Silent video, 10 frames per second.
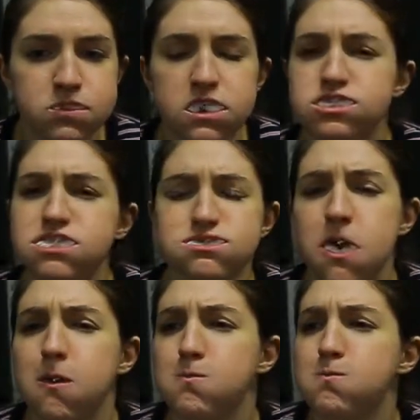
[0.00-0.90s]
And she's
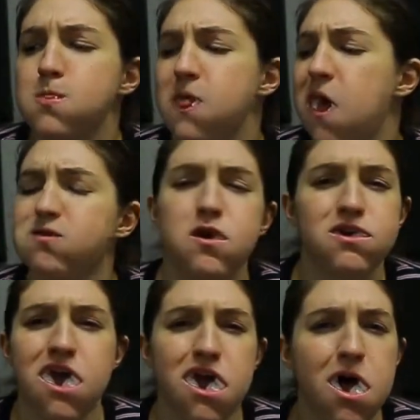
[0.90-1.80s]
like, that's
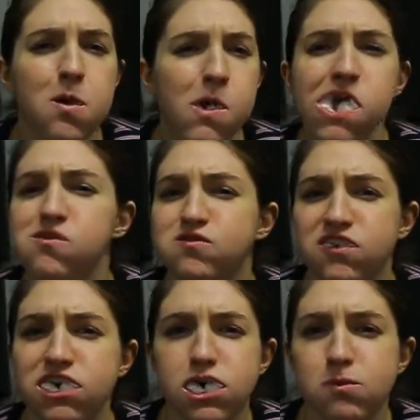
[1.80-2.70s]
okay, I'll wait
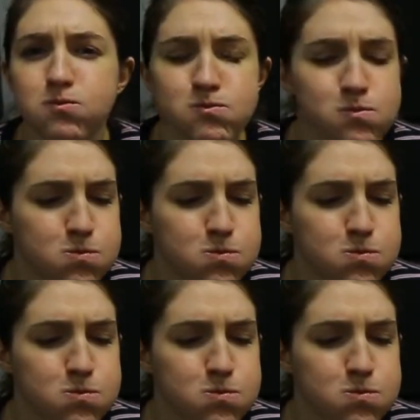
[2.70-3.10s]
for you.